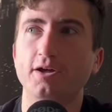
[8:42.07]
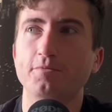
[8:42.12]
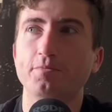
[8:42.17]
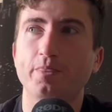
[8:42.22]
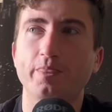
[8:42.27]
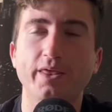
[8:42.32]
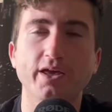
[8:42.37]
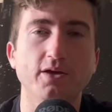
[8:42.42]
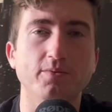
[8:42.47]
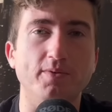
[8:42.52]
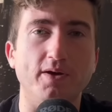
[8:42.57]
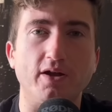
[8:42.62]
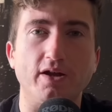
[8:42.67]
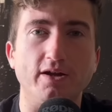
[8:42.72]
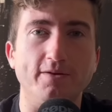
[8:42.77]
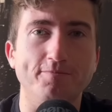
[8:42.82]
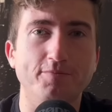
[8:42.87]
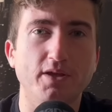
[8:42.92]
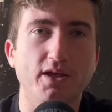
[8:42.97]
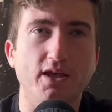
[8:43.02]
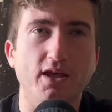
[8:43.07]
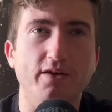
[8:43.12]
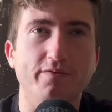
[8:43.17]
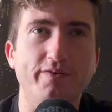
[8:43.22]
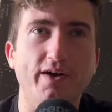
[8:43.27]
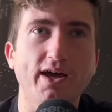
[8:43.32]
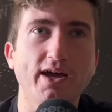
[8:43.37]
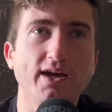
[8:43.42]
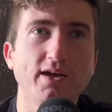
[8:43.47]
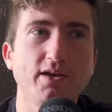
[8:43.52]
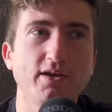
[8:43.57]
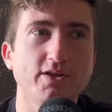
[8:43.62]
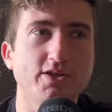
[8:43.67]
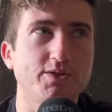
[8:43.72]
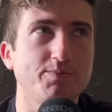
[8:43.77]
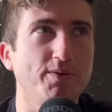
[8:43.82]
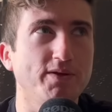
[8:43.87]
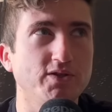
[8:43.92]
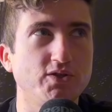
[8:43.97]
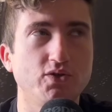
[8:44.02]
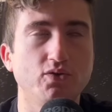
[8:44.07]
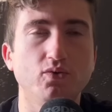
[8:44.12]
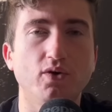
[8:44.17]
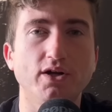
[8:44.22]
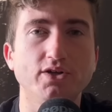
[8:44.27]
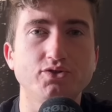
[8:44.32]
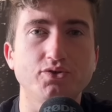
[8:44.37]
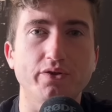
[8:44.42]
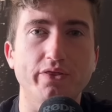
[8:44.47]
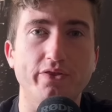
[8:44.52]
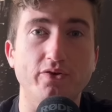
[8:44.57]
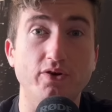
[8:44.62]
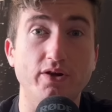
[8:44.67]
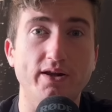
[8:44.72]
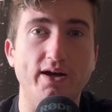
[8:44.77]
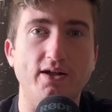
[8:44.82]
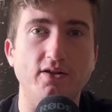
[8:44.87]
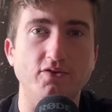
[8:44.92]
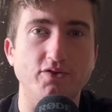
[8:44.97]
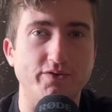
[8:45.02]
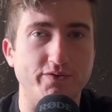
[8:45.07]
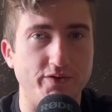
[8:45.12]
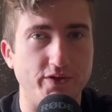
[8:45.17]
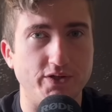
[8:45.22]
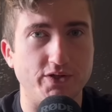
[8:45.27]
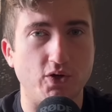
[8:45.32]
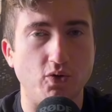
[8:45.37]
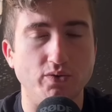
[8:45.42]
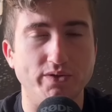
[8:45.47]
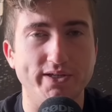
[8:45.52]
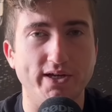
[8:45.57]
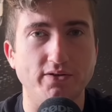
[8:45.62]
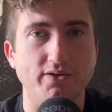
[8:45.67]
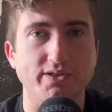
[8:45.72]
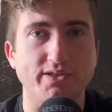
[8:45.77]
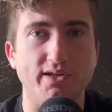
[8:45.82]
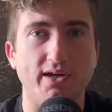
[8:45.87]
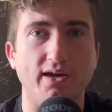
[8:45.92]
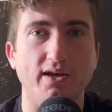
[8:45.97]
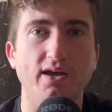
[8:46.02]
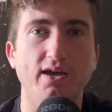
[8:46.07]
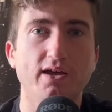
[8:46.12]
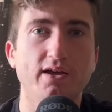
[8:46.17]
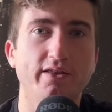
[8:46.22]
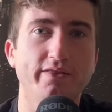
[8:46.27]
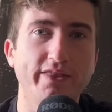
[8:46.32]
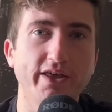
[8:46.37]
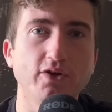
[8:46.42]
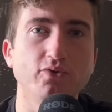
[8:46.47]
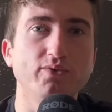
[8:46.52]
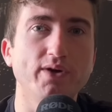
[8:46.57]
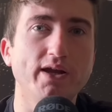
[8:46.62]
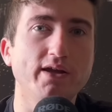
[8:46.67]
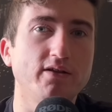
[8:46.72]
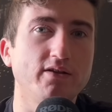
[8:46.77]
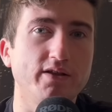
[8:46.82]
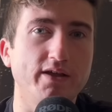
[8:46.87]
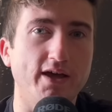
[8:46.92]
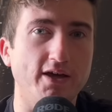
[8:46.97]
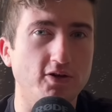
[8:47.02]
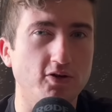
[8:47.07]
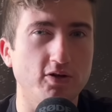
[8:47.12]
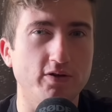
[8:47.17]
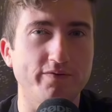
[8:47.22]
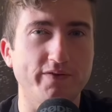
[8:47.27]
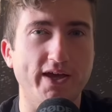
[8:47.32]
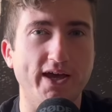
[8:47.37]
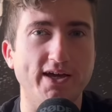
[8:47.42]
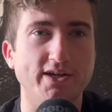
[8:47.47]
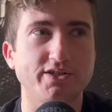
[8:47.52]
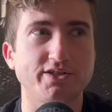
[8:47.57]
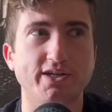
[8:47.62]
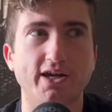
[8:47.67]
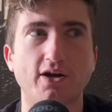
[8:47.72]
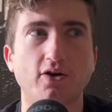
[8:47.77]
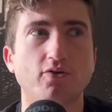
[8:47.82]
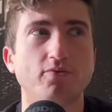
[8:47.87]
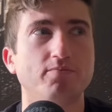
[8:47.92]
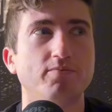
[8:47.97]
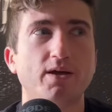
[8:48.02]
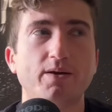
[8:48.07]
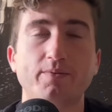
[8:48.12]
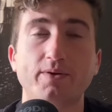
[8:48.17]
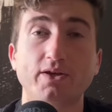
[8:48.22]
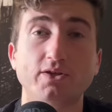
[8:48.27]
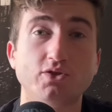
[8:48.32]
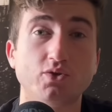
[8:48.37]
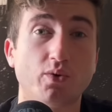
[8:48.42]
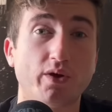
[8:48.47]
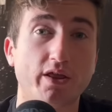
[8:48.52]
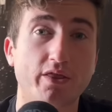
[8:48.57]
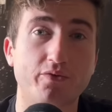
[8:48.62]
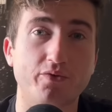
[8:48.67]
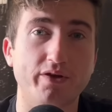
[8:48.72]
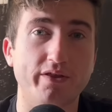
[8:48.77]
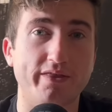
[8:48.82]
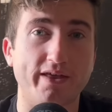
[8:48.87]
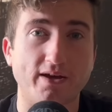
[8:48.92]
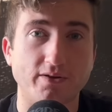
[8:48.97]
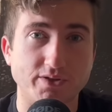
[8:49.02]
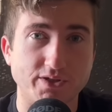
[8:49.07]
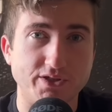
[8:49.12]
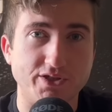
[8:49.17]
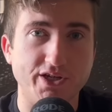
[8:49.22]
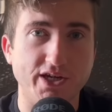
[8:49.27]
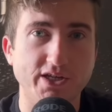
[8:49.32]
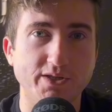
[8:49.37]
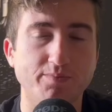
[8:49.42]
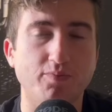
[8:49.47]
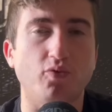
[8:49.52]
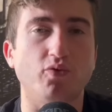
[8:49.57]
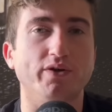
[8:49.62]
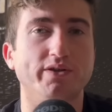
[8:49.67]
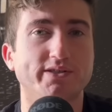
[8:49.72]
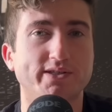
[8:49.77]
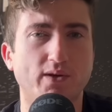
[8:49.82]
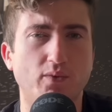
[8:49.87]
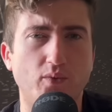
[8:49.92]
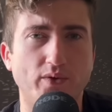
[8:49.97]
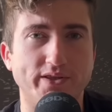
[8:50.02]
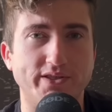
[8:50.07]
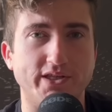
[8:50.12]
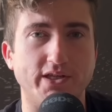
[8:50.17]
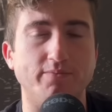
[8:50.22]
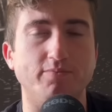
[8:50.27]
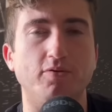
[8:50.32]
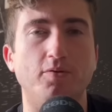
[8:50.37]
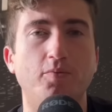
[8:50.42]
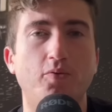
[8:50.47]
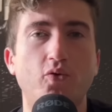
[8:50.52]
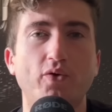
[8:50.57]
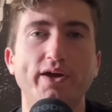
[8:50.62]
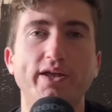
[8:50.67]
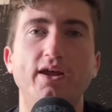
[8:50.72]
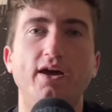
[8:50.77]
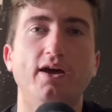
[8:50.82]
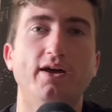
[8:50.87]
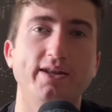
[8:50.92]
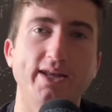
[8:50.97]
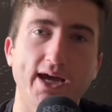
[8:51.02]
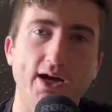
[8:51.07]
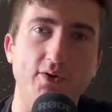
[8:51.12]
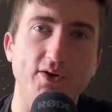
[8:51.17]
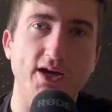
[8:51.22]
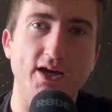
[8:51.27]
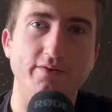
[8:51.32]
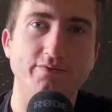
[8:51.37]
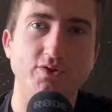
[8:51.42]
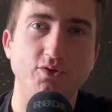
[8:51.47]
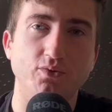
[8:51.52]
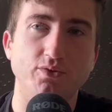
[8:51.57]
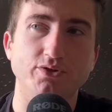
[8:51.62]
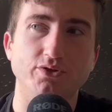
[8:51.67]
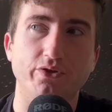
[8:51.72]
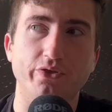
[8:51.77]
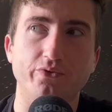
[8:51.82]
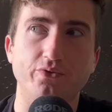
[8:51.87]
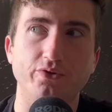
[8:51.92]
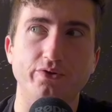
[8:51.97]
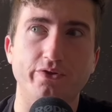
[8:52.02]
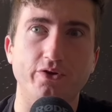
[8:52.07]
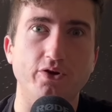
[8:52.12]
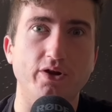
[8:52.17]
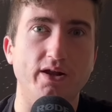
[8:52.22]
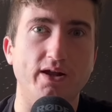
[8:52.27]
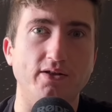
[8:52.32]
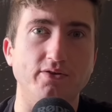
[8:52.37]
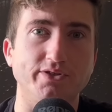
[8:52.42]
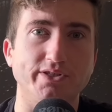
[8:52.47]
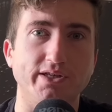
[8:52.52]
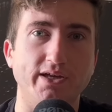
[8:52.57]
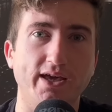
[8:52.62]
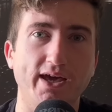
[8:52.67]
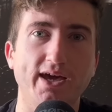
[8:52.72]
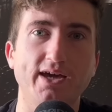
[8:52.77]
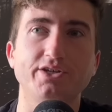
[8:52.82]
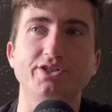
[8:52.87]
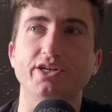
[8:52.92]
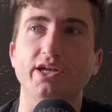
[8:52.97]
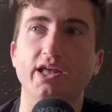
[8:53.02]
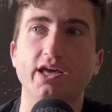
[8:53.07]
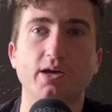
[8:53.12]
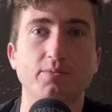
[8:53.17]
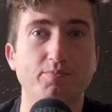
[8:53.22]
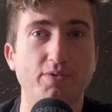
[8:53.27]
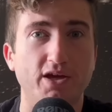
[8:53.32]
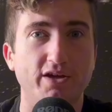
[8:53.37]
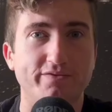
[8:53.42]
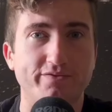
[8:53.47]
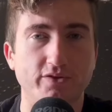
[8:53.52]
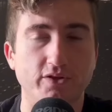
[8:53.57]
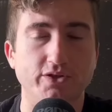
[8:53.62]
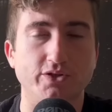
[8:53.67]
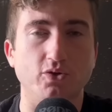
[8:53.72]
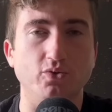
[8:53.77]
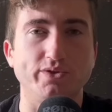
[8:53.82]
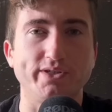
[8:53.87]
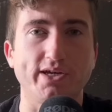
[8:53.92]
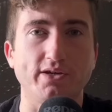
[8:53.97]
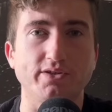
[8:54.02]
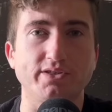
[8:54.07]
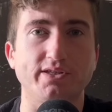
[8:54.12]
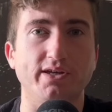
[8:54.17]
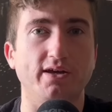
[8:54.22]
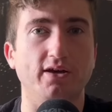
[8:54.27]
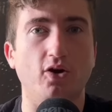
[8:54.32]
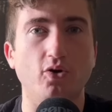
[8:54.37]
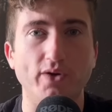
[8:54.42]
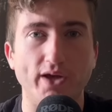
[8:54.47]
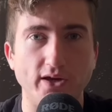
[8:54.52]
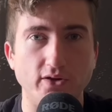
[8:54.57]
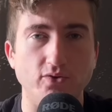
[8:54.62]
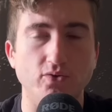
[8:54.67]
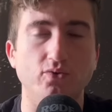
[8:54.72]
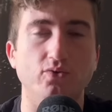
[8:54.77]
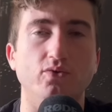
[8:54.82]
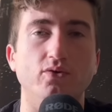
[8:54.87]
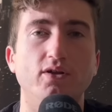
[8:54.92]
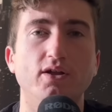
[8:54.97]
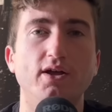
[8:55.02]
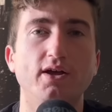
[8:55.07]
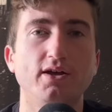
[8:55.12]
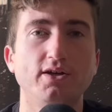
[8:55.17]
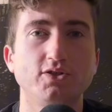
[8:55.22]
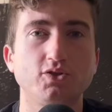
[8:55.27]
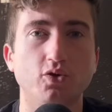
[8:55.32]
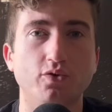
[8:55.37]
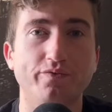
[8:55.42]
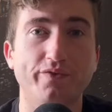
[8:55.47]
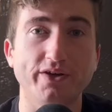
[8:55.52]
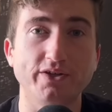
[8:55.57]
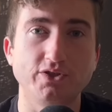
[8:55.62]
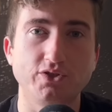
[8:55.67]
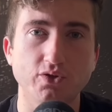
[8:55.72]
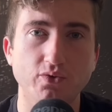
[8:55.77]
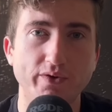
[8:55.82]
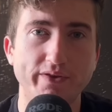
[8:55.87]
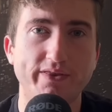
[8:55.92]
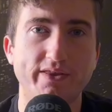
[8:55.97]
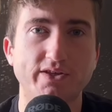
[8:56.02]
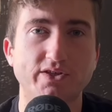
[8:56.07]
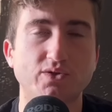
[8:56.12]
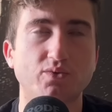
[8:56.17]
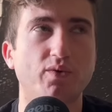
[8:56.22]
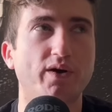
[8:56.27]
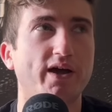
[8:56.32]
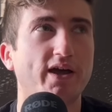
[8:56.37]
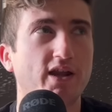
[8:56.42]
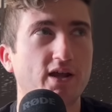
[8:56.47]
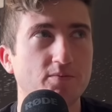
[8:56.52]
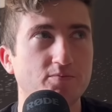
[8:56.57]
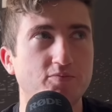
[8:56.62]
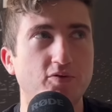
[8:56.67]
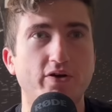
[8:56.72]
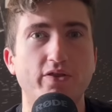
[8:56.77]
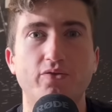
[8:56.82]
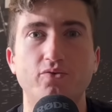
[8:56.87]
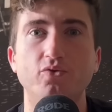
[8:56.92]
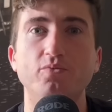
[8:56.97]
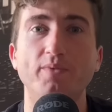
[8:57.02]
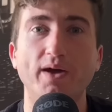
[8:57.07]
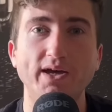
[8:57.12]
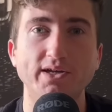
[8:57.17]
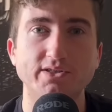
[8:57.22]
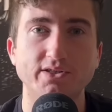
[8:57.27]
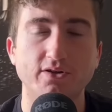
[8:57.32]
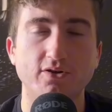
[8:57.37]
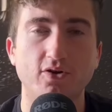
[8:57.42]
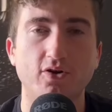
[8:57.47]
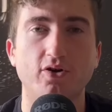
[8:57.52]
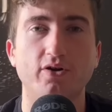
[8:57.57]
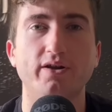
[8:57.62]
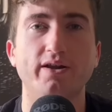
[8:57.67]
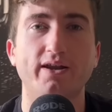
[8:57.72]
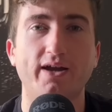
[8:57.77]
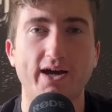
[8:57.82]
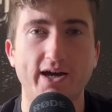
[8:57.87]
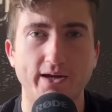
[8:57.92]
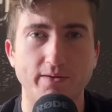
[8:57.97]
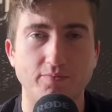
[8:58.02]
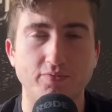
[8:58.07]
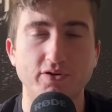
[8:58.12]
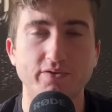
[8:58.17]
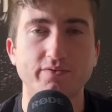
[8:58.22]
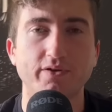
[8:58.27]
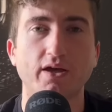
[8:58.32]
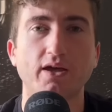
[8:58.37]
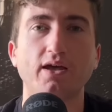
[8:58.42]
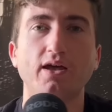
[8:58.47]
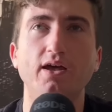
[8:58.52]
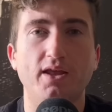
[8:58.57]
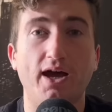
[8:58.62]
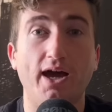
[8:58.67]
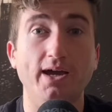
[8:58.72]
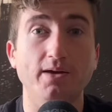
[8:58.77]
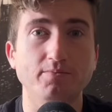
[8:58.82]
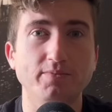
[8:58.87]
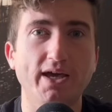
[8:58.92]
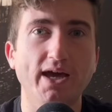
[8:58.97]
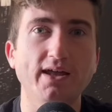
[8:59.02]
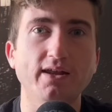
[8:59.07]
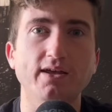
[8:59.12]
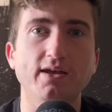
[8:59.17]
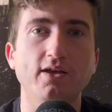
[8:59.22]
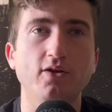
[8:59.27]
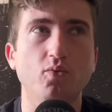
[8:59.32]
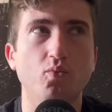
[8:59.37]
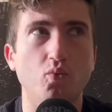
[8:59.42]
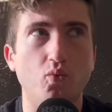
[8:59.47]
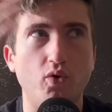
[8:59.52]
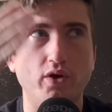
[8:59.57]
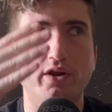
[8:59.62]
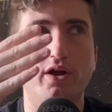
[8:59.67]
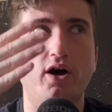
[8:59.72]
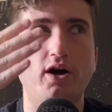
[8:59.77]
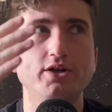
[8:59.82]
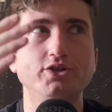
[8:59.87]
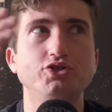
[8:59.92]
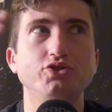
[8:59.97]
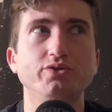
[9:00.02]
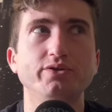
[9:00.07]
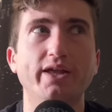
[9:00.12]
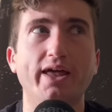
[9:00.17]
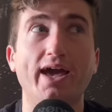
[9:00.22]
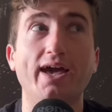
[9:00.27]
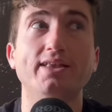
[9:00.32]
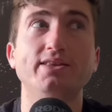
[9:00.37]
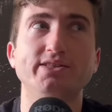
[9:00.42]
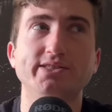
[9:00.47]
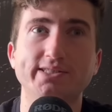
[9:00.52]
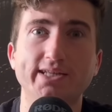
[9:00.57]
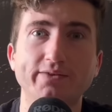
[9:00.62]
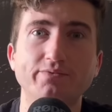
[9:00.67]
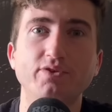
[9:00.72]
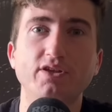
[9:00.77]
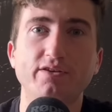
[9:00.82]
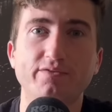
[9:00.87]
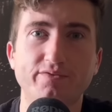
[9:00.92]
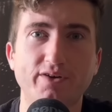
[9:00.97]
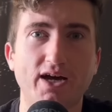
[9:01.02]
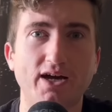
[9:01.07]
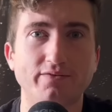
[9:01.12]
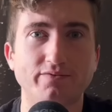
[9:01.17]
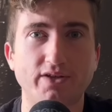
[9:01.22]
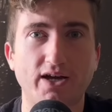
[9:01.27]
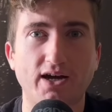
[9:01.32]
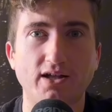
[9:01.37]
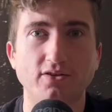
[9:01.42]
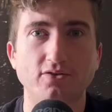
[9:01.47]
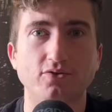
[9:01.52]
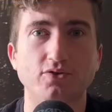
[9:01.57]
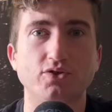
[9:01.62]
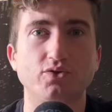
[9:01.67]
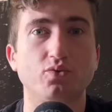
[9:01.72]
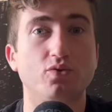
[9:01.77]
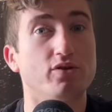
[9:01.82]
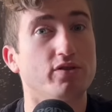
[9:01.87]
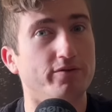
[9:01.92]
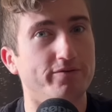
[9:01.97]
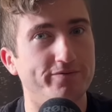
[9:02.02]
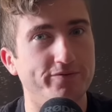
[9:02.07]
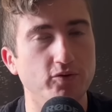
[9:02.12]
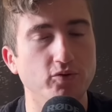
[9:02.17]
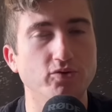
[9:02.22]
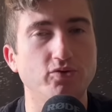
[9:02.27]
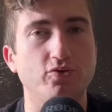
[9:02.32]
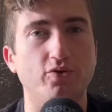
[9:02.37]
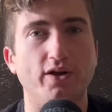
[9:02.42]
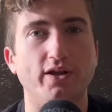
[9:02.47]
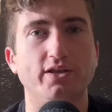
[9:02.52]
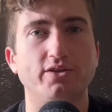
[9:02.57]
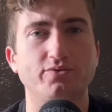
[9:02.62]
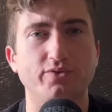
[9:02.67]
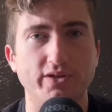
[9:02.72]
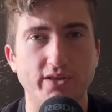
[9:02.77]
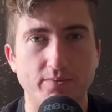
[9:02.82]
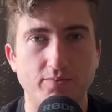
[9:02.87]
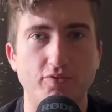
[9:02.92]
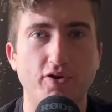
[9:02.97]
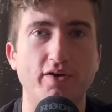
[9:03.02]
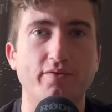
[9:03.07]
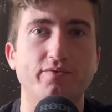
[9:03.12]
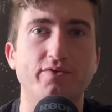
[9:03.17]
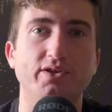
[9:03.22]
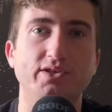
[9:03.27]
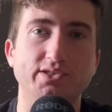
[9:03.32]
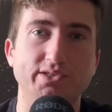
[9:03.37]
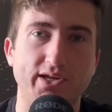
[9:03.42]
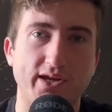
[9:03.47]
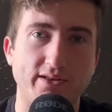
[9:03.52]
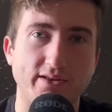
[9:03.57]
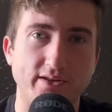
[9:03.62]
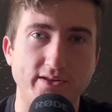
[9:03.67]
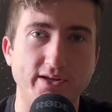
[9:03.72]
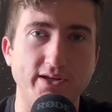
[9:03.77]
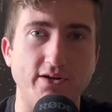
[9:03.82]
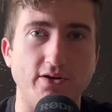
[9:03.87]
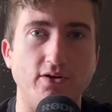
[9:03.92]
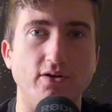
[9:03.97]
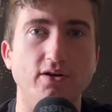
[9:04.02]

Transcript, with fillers: Think about it. If I spend $230 for this hotel stay, theoretically I could have cashed out maybe 23,000 Chase points at 1 cent per point. Now I have $230 in cash and I could pay for this hotel stay. Okay, cool. So if I do it this way and I book through MasterCard and Hyatt Privé, I am getting $175 worth of food credits, right? The breakfast and the dinner.